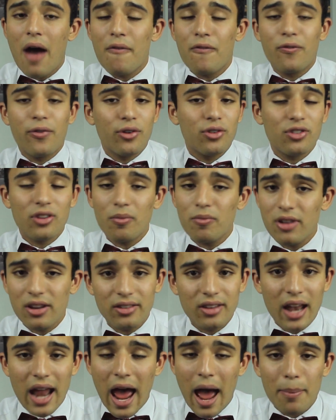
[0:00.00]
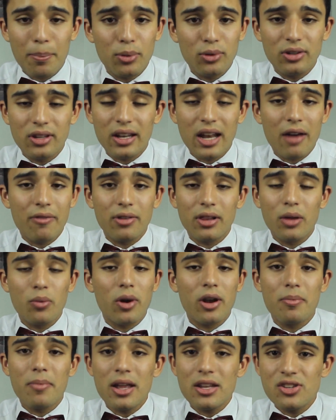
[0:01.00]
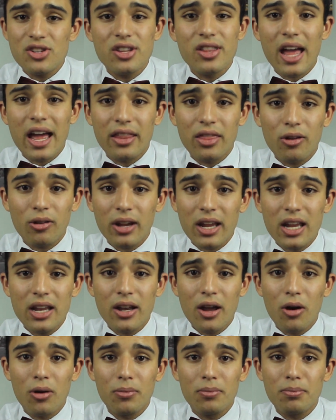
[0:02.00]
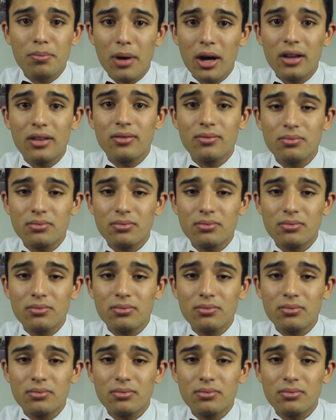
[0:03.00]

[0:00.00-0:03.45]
For some reason, Apple did not really want to mention that in their keynote, but